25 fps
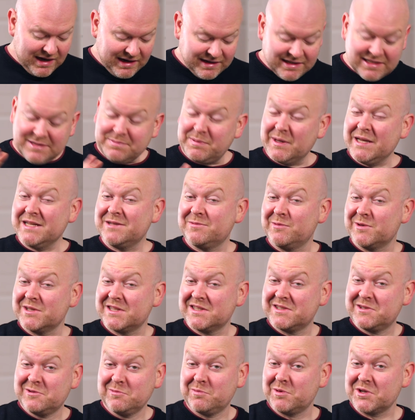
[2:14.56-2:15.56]
This bass was
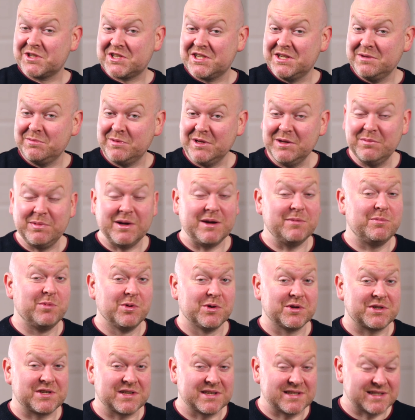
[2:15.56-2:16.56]
a super cheap eBay
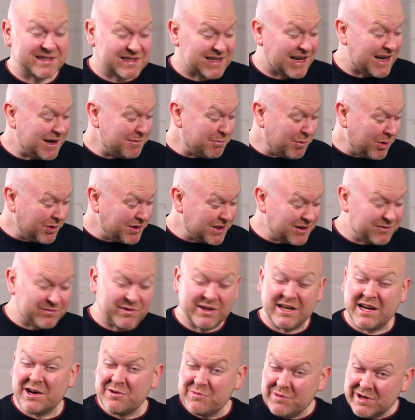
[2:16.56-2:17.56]
purchase. I bought it
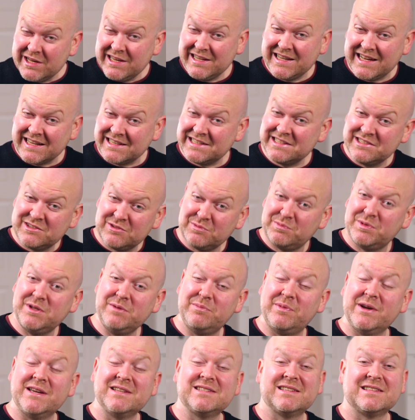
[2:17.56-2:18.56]
when I really got into
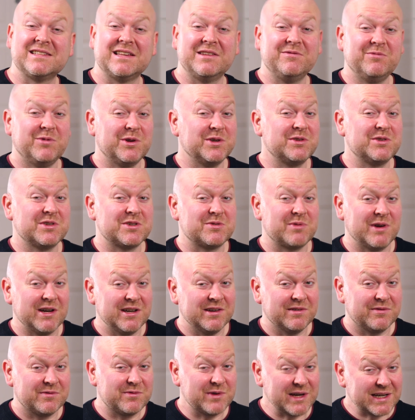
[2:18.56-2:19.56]
P-basses and want to try
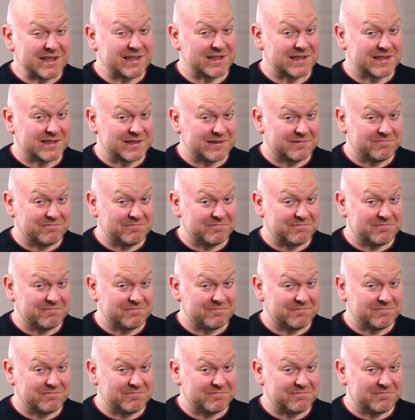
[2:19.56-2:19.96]
a fretless.